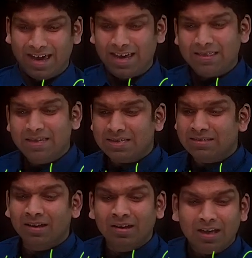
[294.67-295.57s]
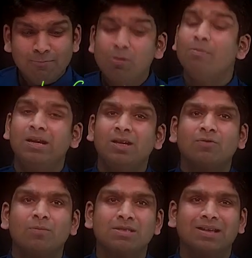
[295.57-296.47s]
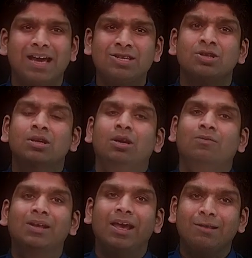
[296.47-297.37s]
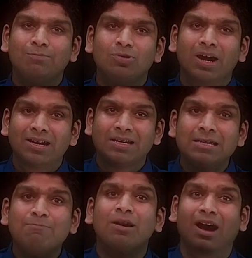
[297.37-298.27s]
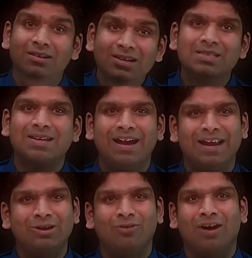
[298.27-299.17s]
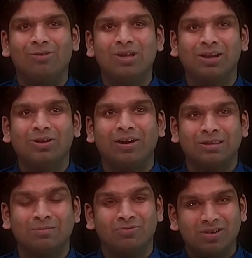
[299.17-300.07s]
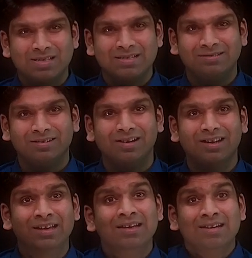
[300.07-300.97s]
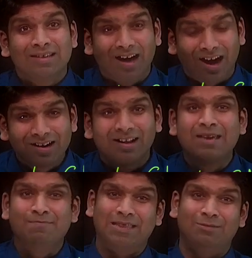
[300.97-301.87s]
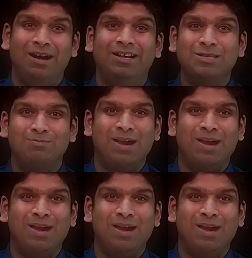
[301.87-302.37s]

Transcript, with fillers: Again, this implementing from scratch will help you get a deeper understanding of how the algorithm works internally, the underlying mathematics